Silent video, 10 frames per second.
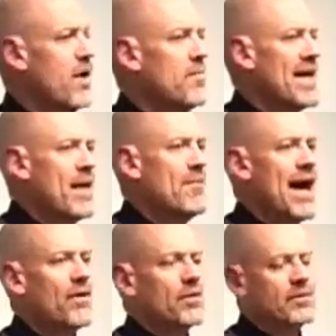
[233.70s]
from that
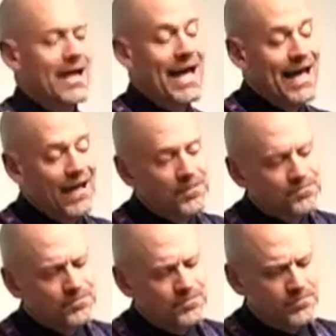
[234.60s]
matter.
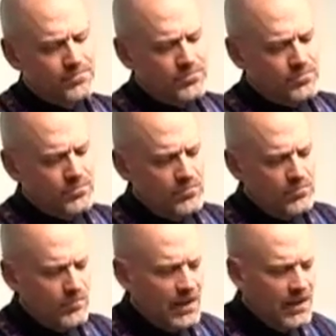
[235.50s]
And
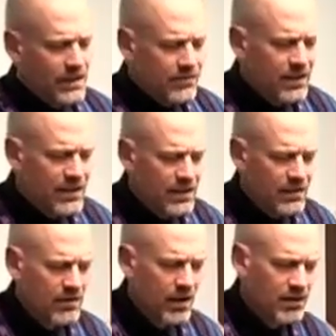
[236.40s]
even
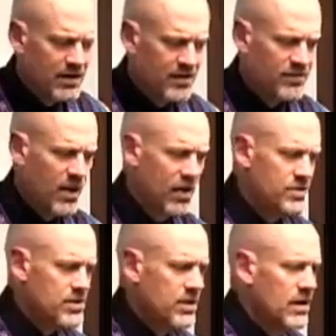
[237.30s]
in LDS
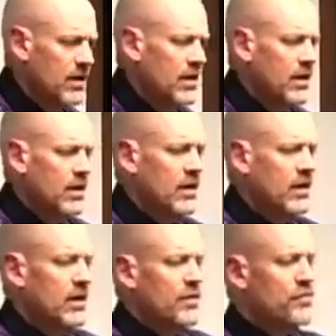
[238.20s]
theology,
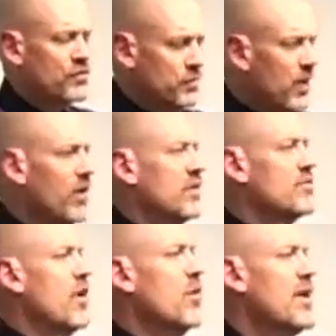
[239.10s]

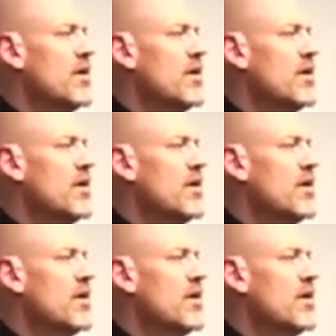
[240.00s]
Spirits are